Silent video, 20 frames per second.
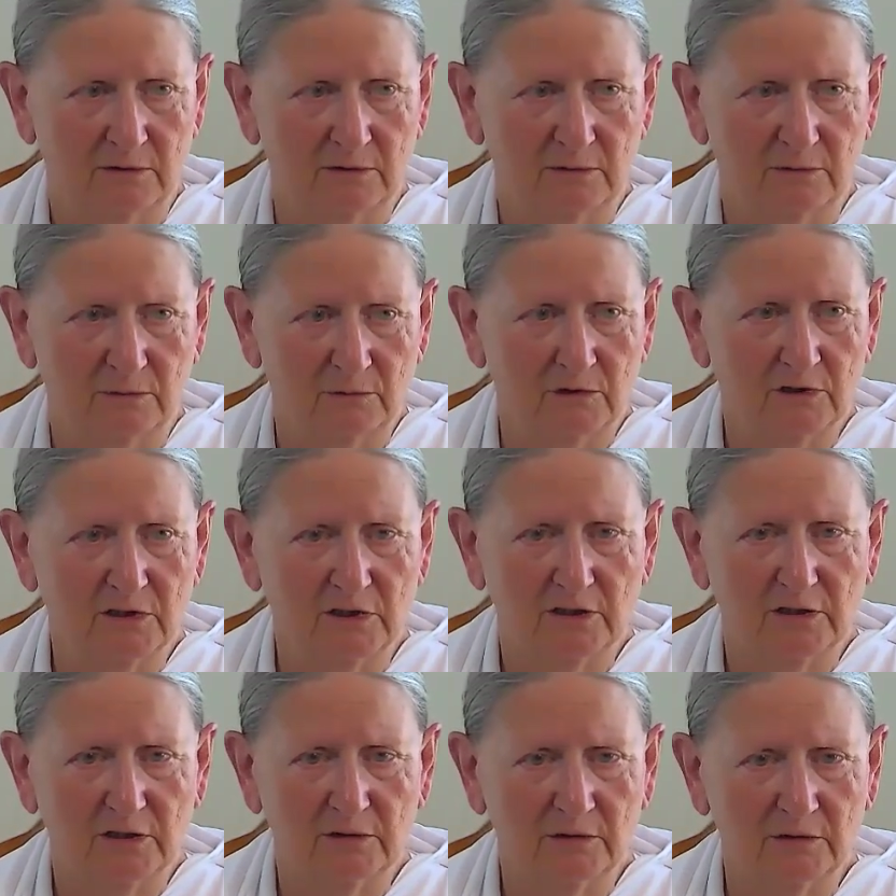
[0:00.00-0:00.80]
What
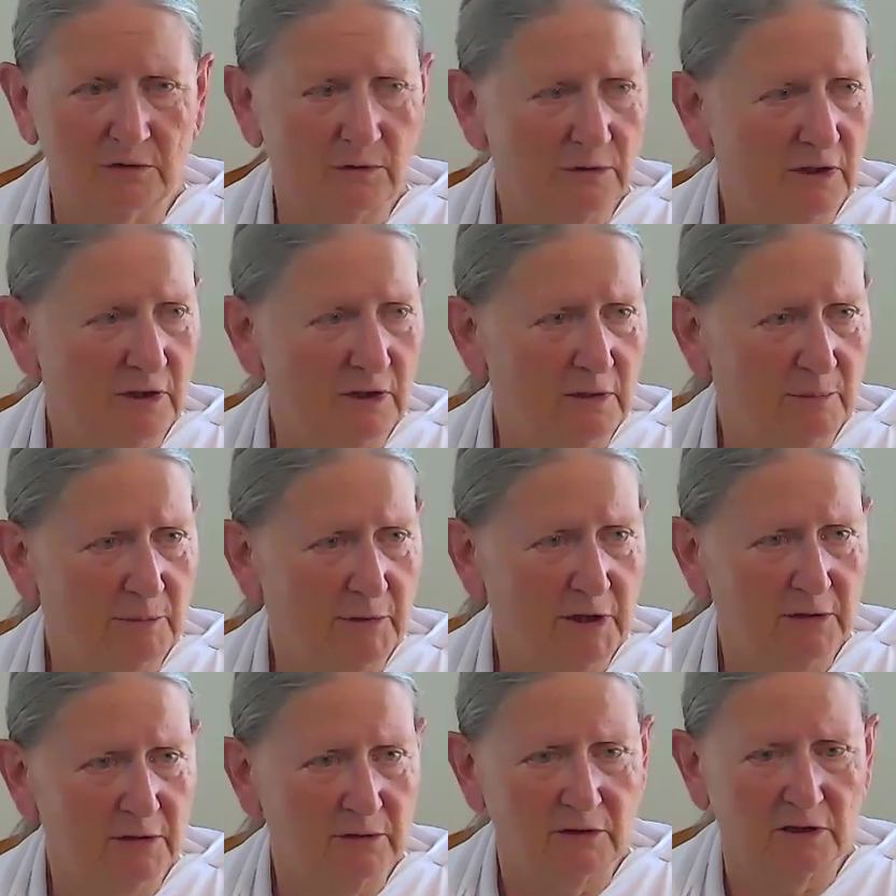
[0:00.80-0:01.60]
are you talking
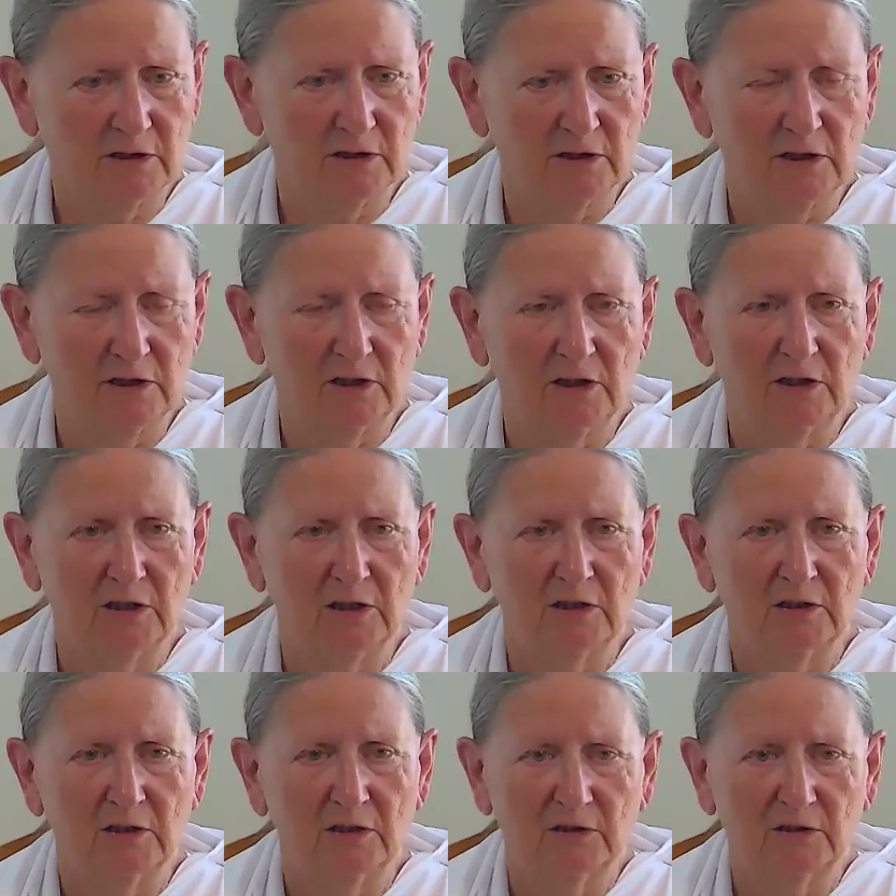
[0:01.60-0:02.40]
about?
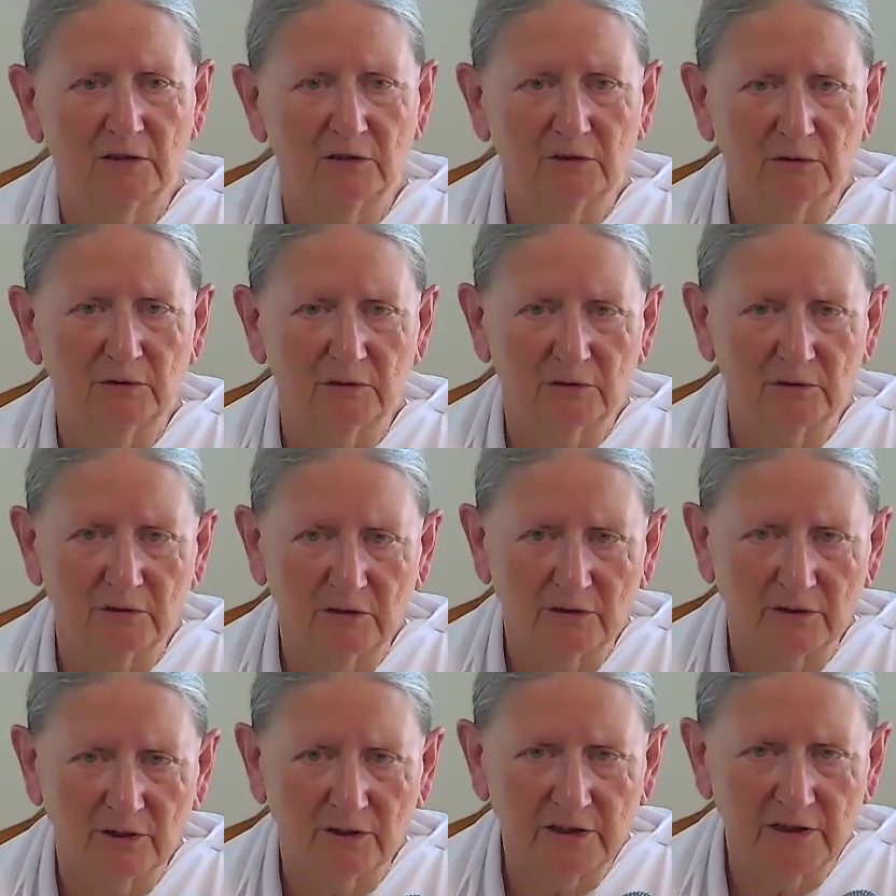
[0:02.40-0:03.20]
Your
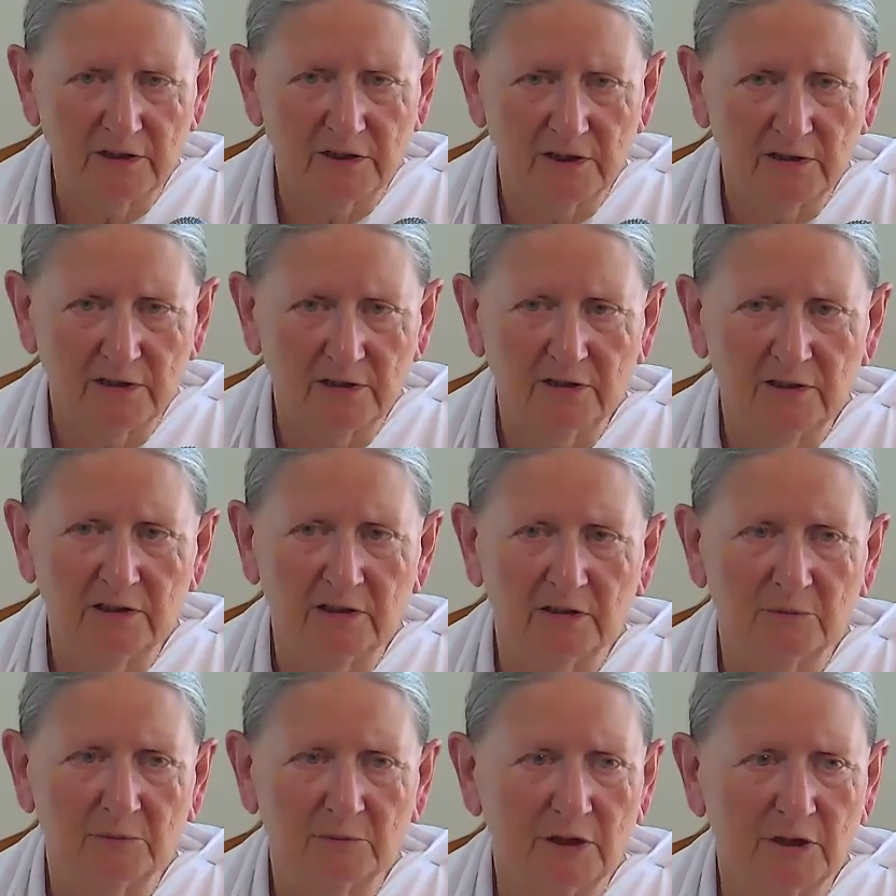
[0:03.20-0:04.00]

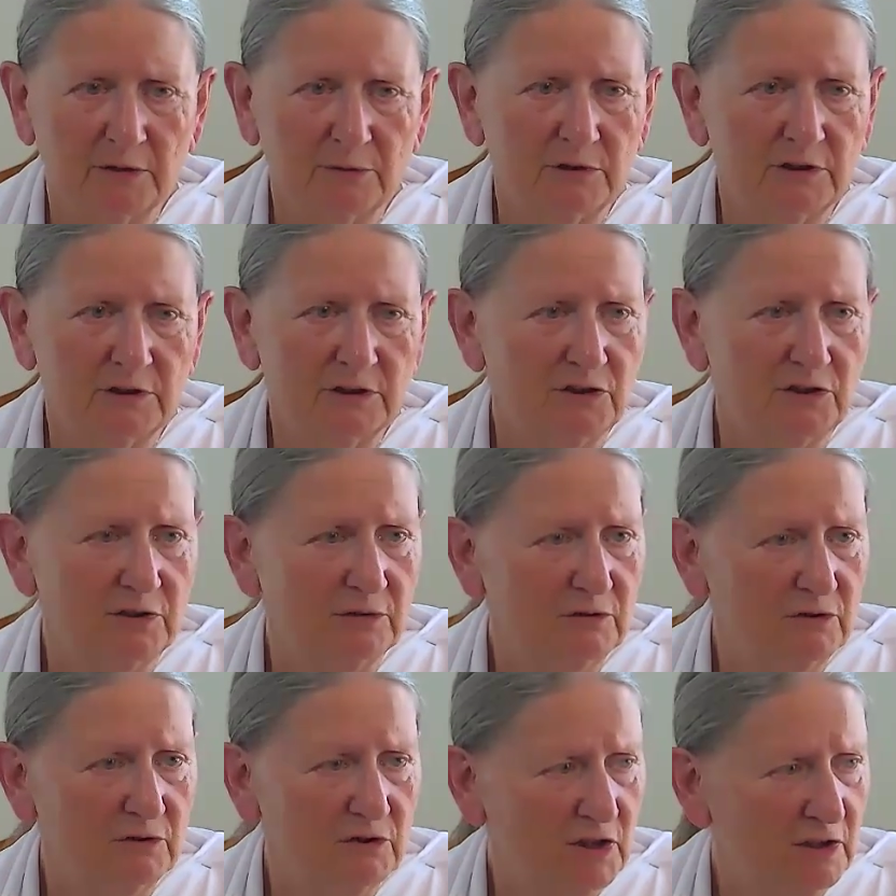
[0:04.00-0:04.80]
criteria by which
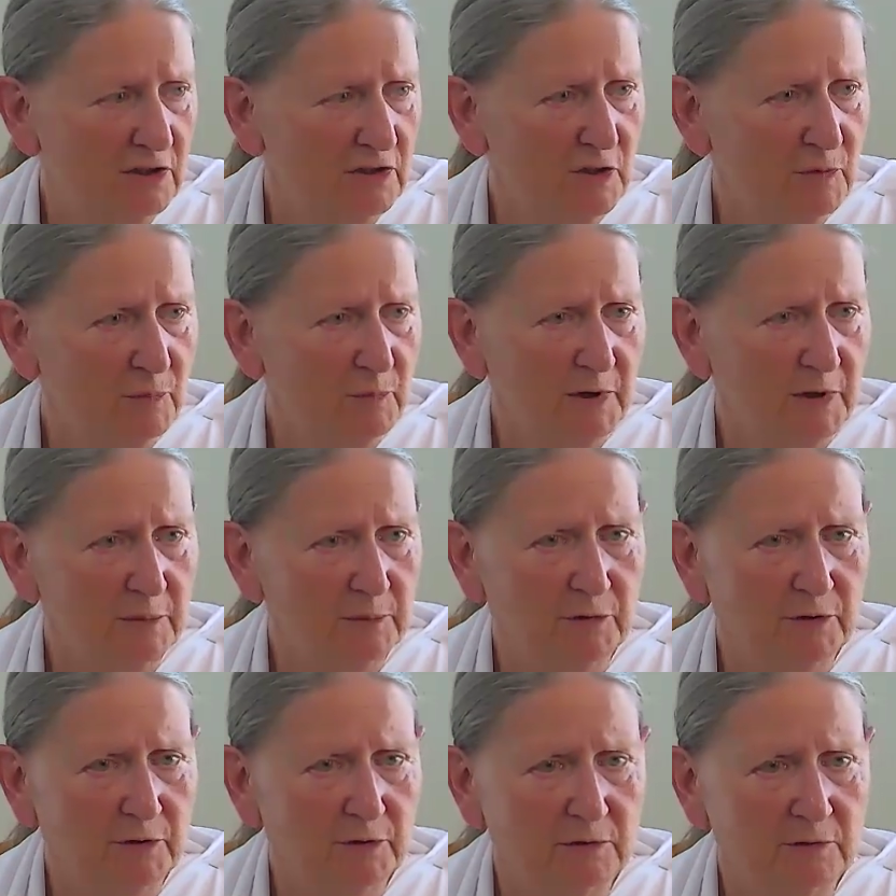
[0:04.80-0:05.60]
you judge
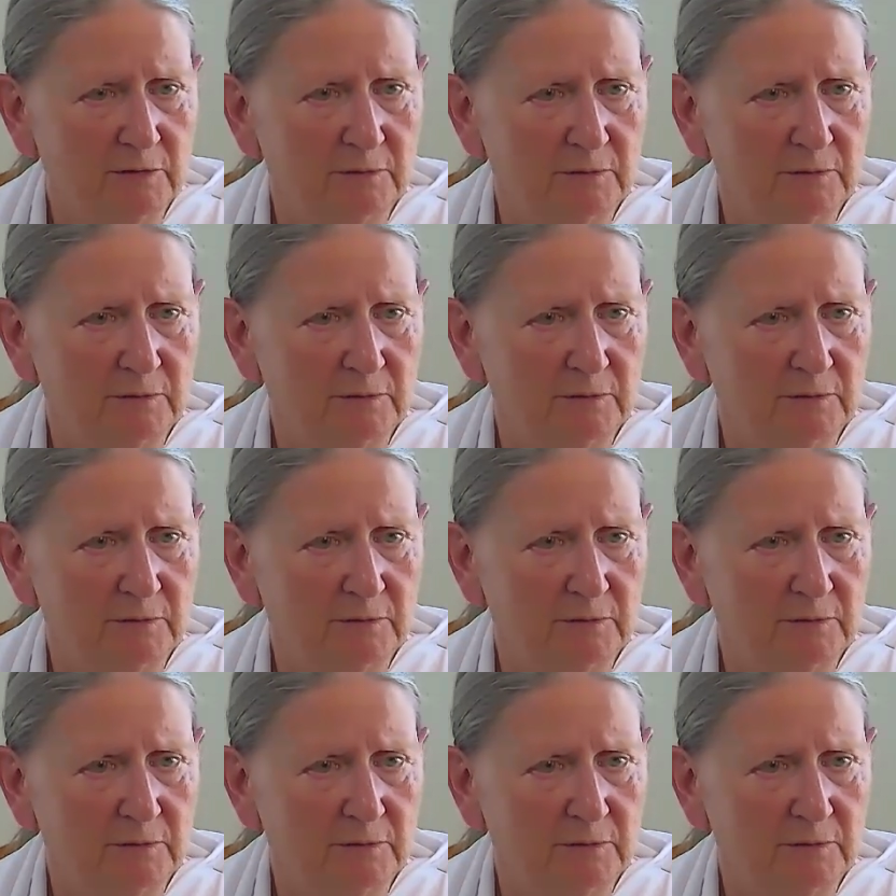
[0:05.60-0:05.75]
people